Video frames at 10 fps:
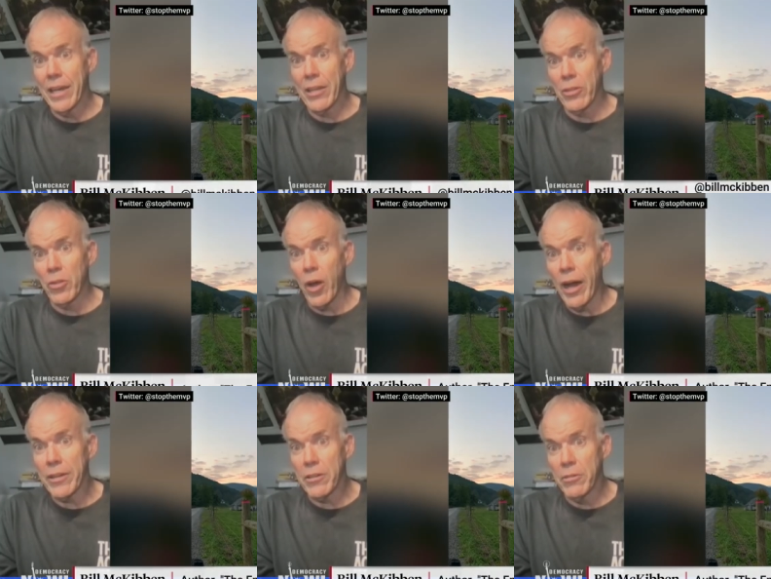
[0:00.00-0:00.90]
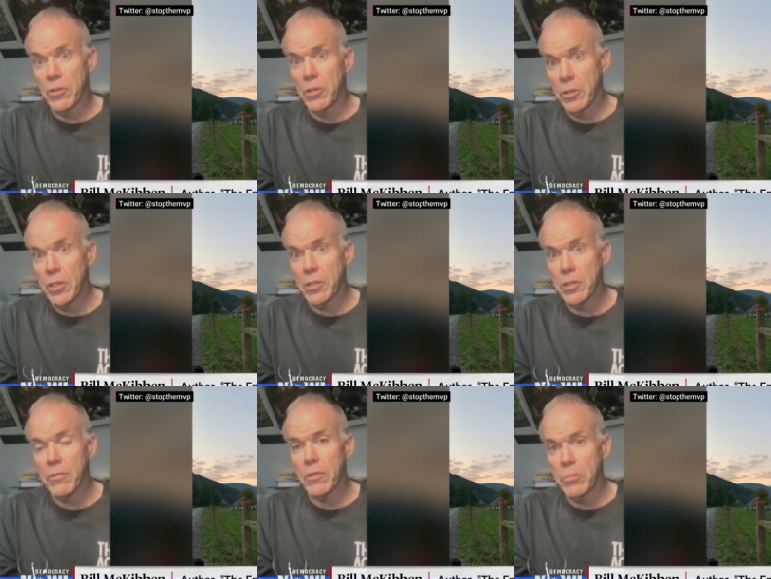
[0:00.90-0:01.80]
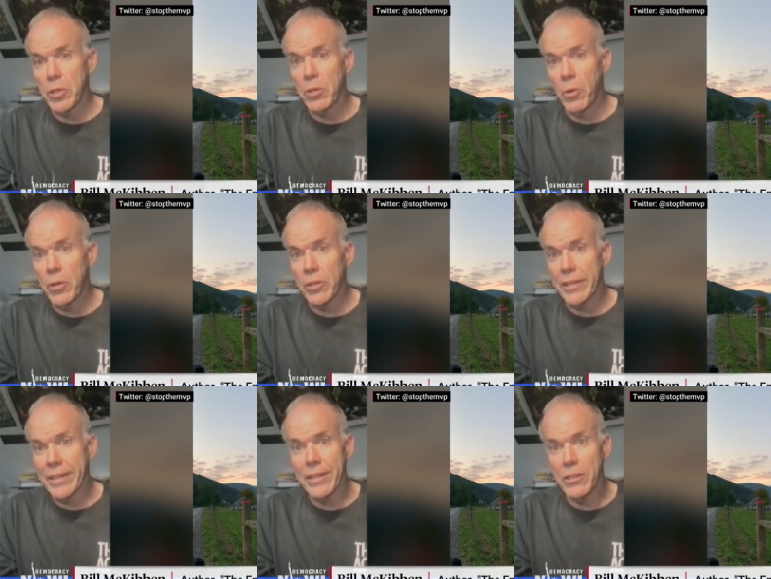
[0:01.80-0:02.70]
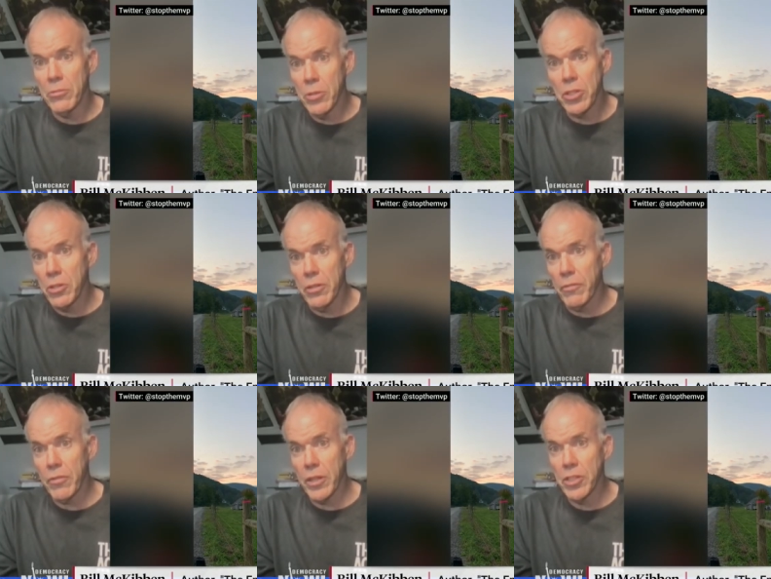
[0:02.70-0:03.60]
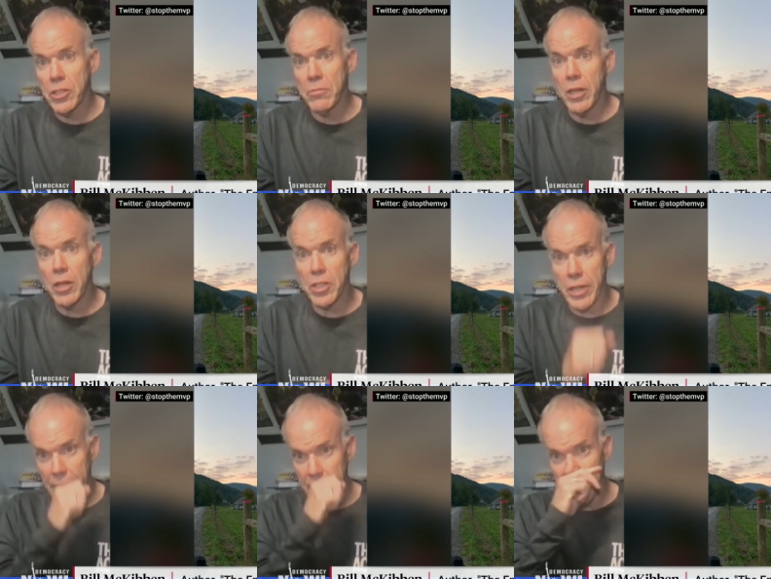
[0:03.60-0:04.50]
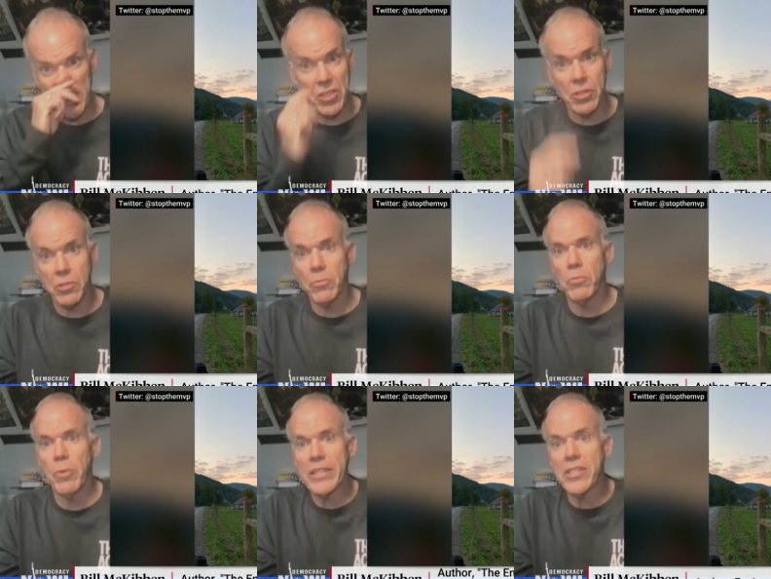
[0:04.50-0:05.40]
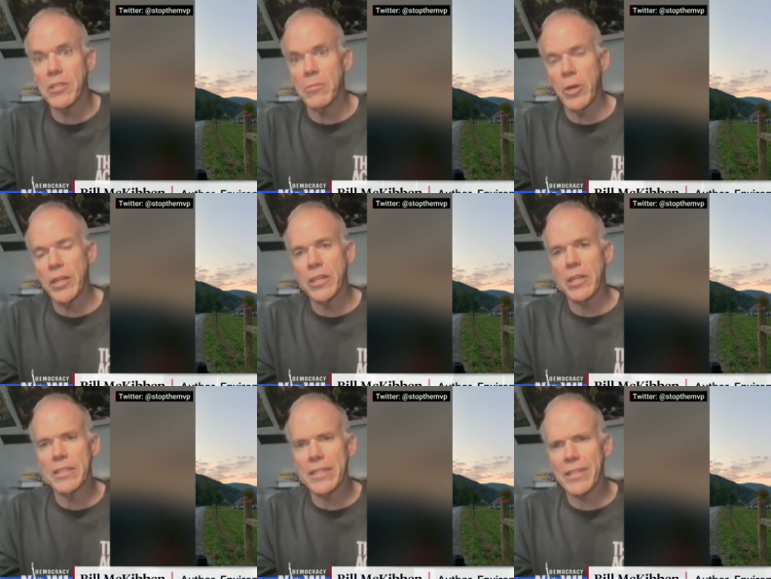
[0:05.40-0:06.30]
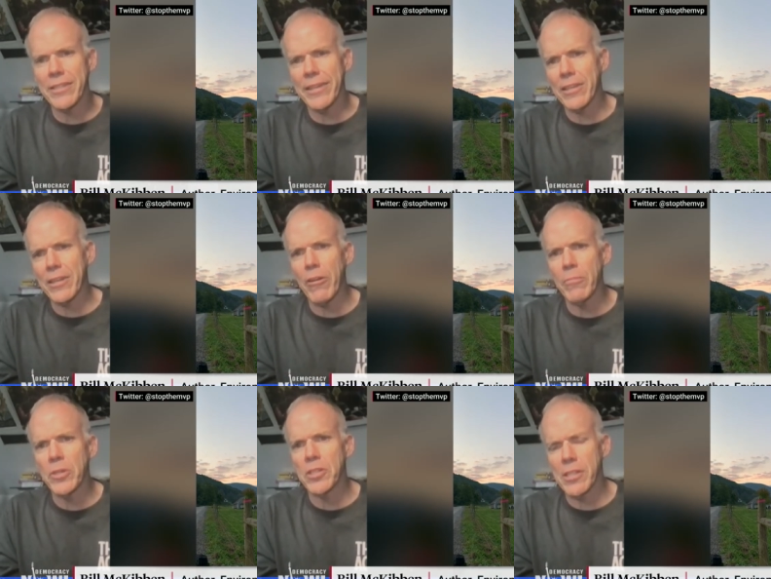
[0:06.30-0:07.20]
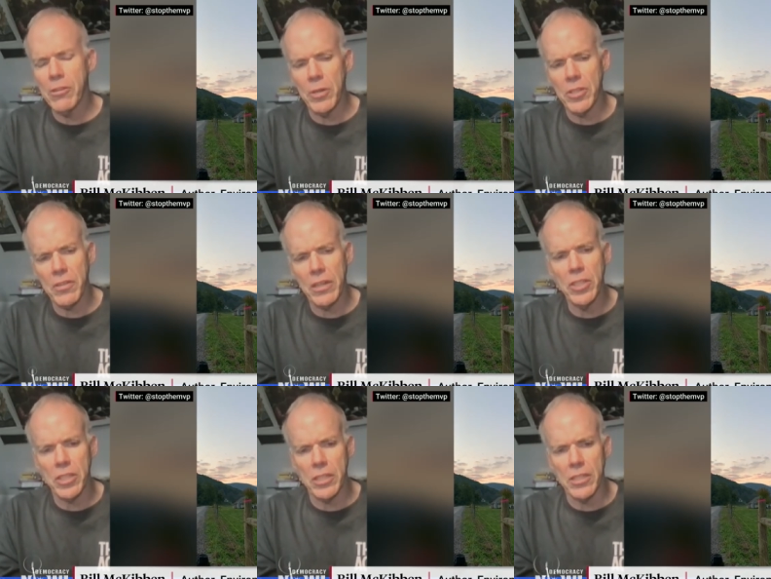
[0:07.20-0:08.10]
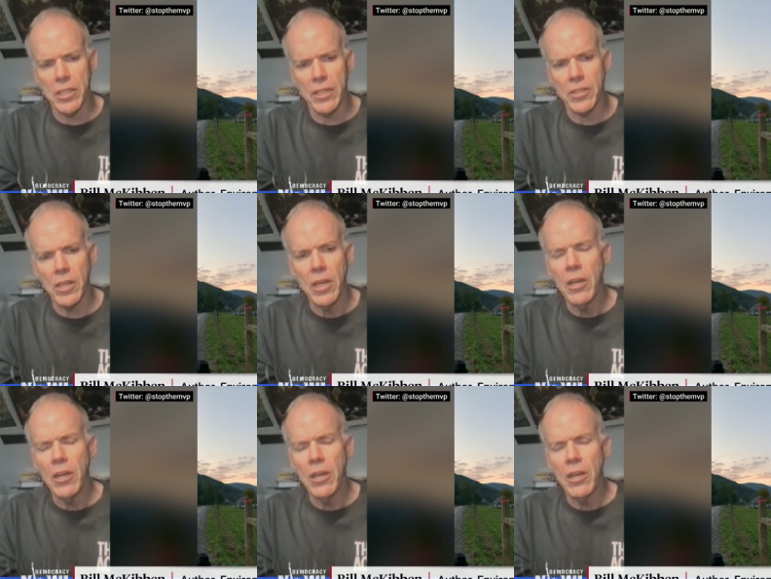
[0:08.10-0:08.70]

a lot of goodies for big oil in the original Inflation Reduction Act. There's wasted money on things like carbon sequestration and things.